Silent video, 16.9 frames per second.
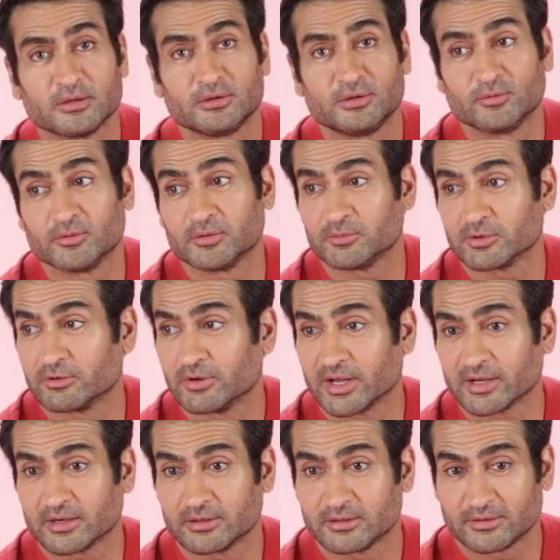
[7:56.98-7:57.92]
Ewan
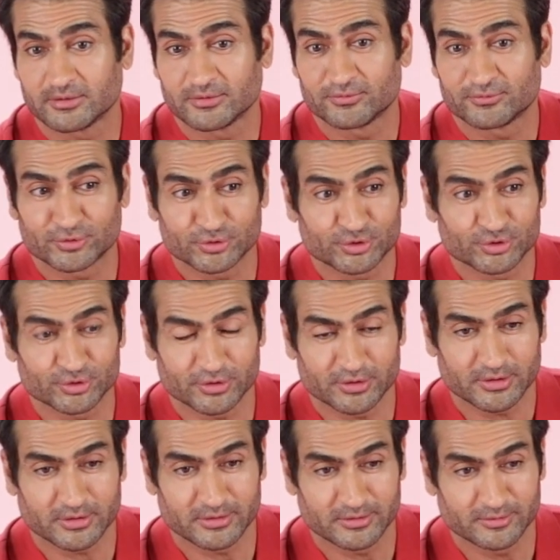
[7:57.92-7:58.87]
McGregor, for
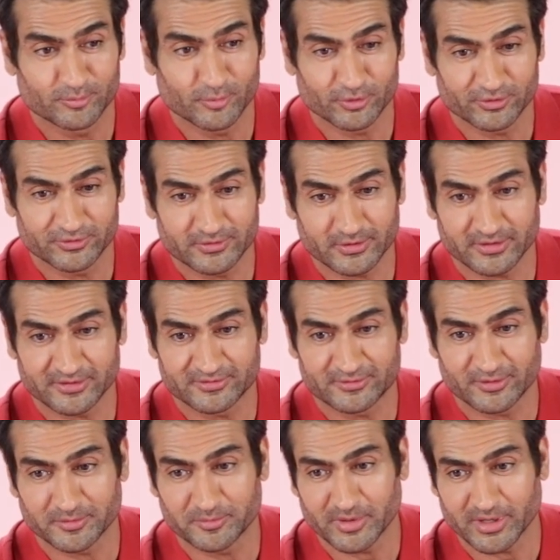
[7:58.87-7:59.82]
sure, most
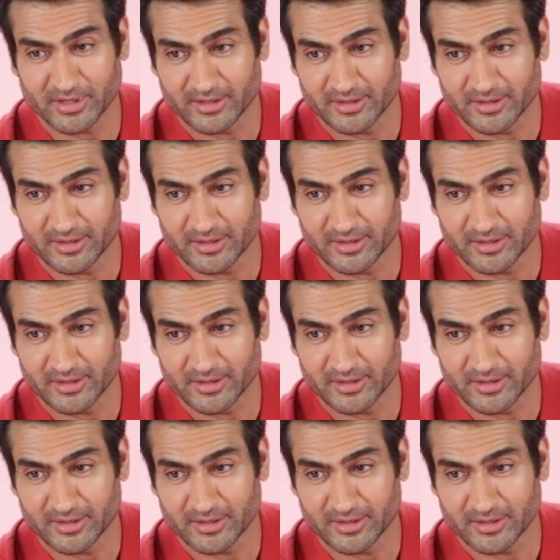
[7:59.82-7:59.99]
starstruck by